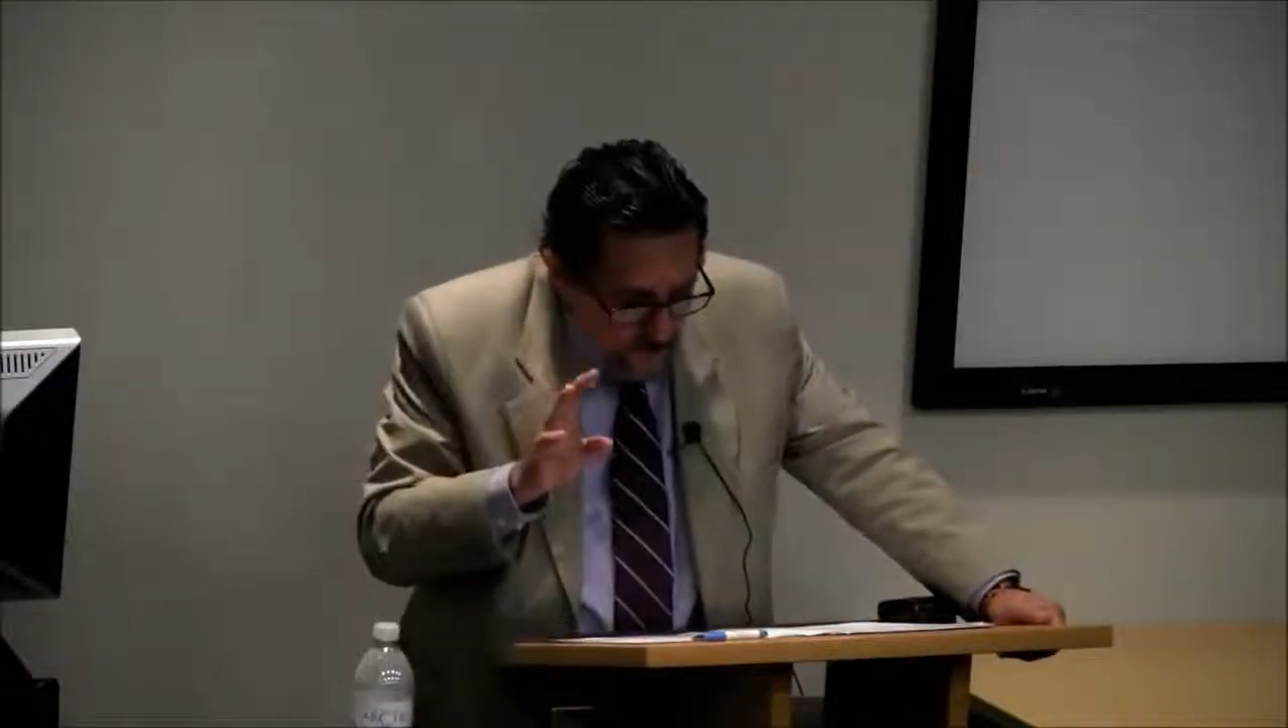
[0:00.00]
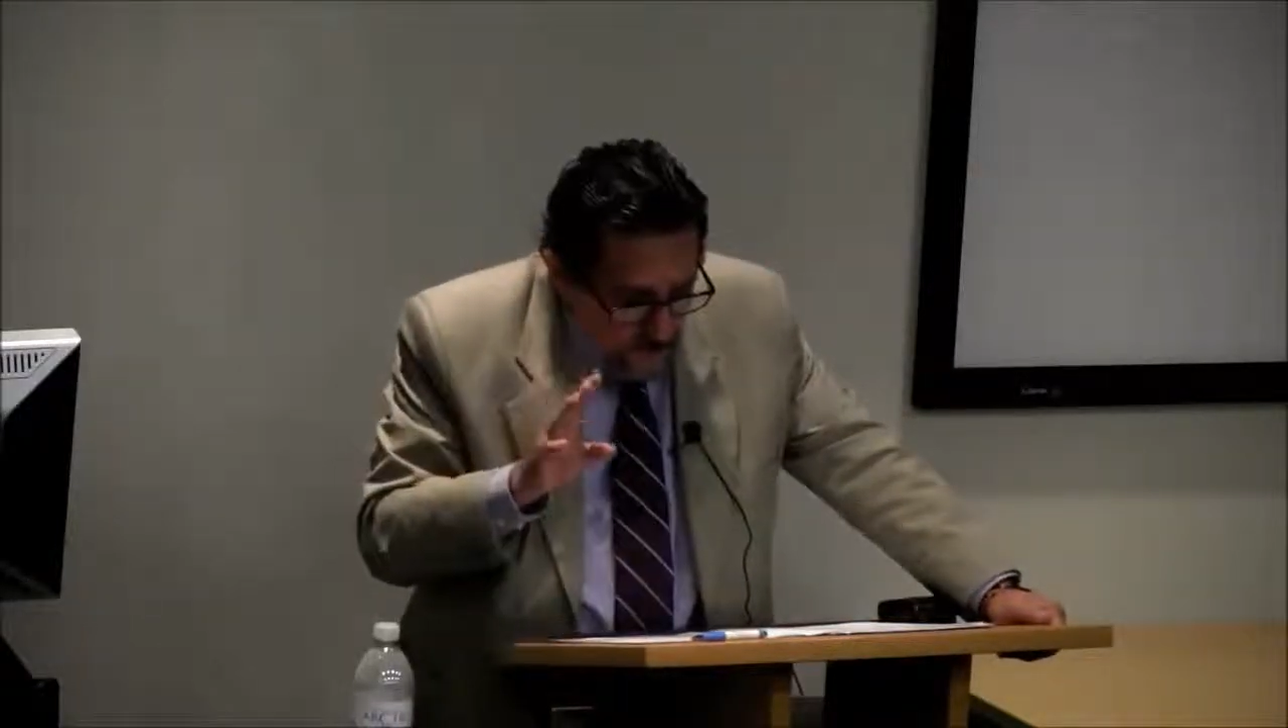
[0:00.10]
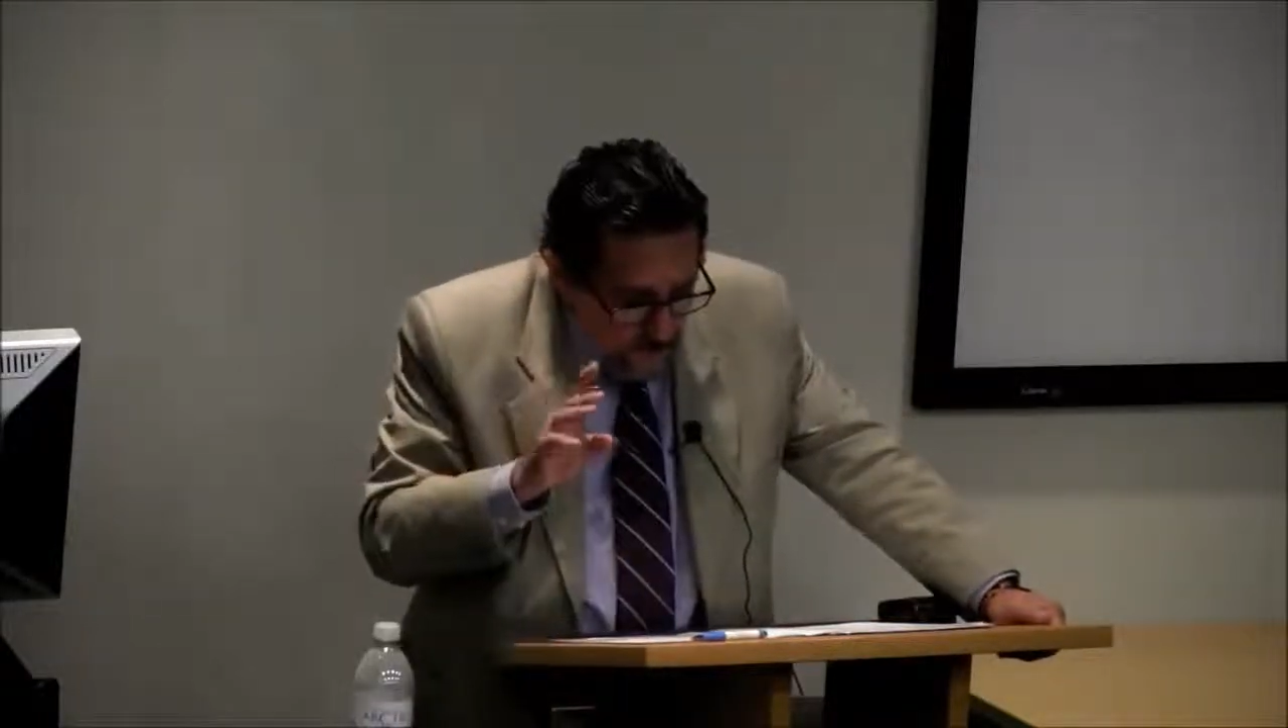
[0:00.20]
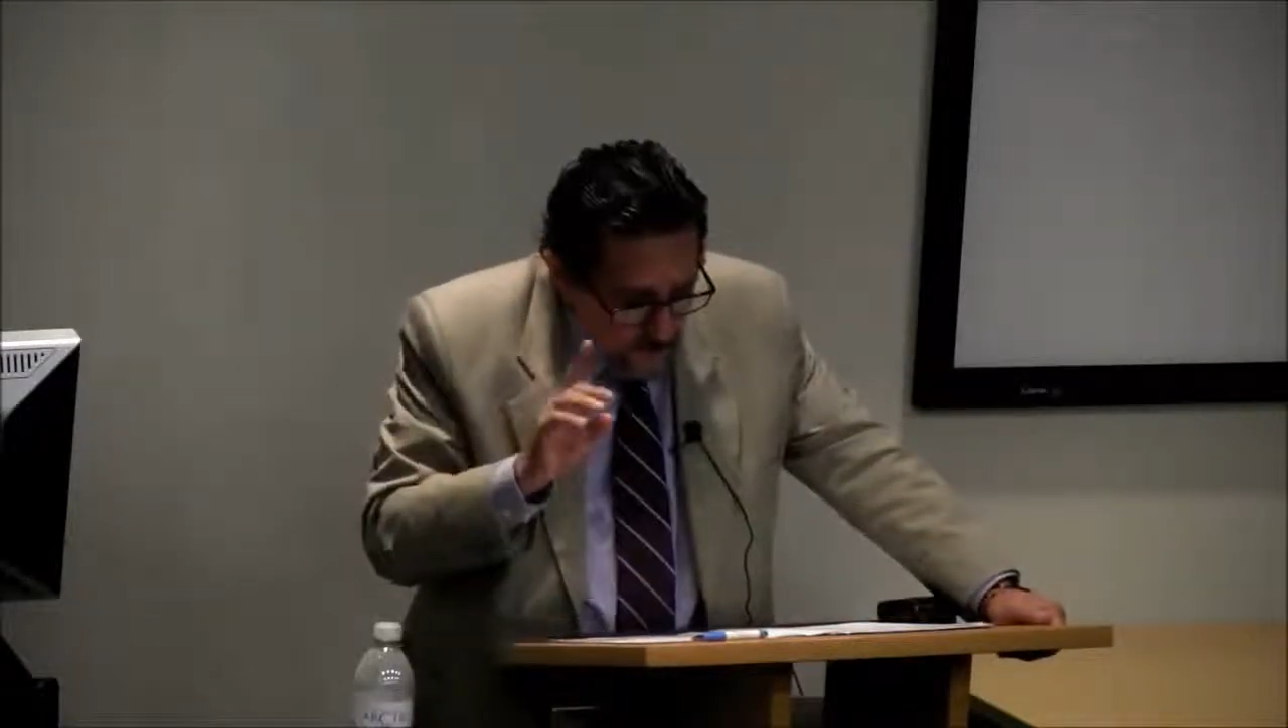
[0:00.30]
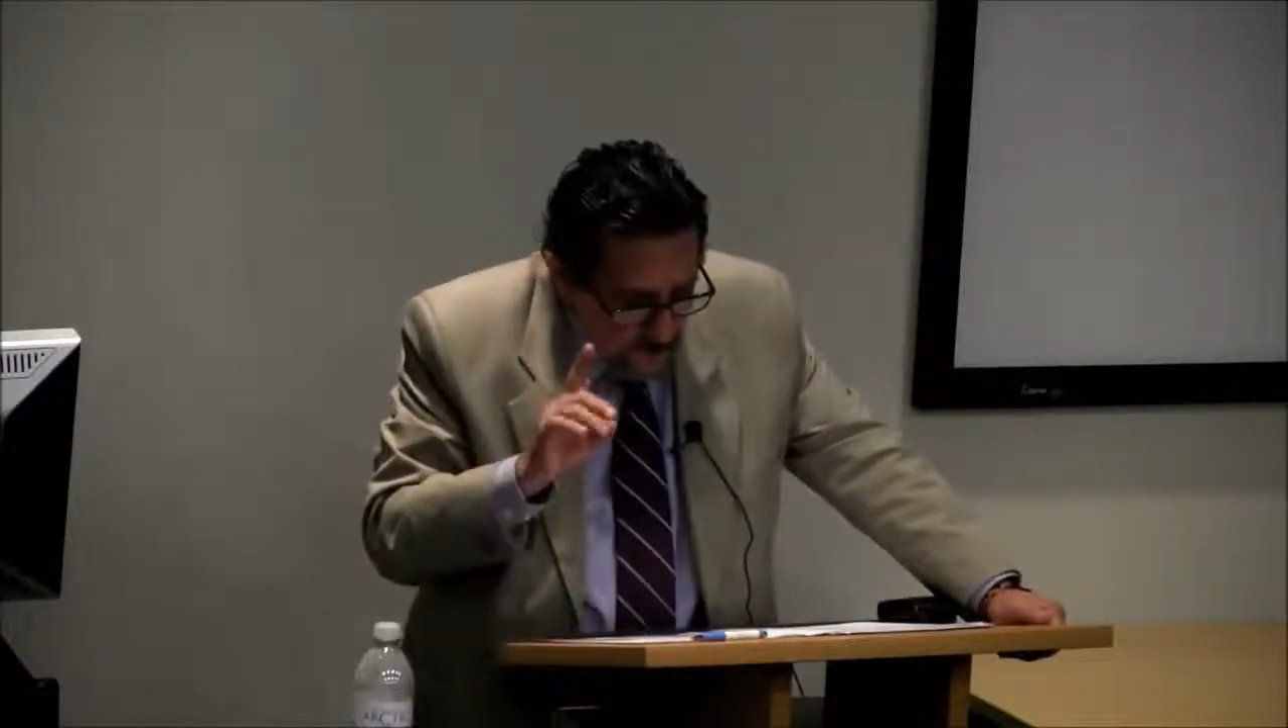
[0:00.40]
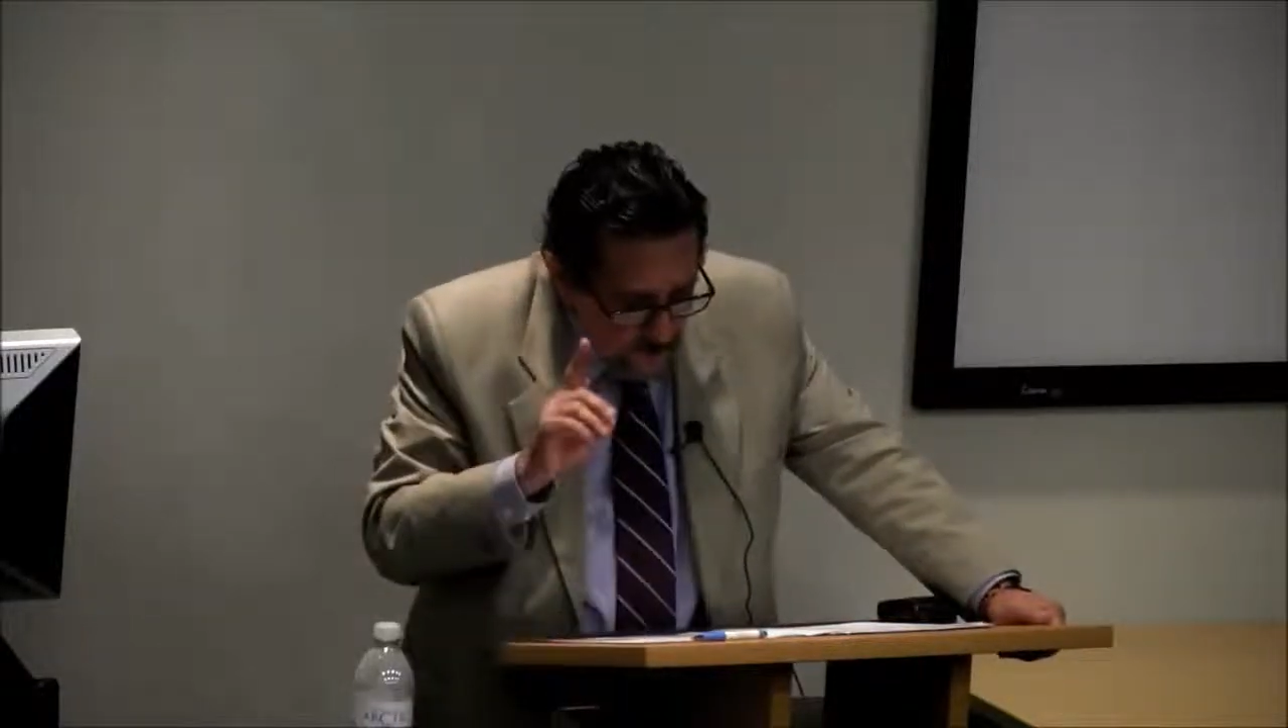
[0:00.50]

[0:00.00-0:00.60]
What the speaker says: century,